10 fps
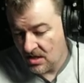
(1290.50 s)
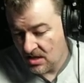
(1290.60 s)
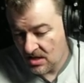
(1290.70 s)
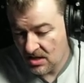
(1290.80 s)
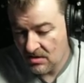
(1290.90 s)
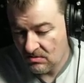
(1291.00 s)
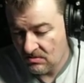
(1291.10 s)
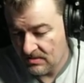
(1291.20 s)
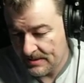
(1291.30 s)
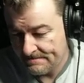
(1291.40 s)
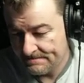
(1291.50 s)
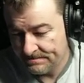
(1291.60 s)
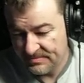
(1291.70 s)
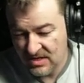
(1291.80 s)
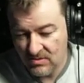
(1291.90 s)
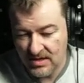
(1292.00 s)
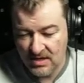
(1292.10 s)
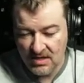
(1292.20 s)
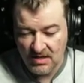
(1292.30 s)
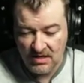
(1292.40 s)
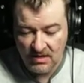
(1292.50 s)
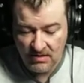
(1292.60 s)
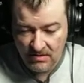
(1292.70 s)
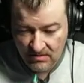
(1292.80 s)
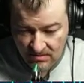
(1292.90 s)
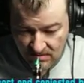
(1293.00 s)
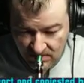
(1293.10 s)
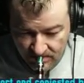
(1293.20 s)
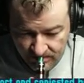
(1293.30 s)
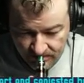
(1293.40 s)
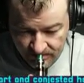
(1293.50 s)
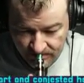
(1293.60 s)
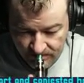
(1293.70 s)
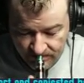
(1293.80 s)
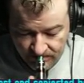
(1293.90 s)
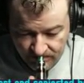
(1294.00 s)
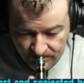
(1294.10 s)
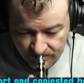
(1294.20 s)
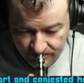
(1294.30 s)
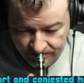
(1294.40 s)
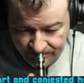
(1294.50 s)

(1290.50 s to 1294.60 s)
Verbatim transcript: oh. I Ps. Well. Hmm.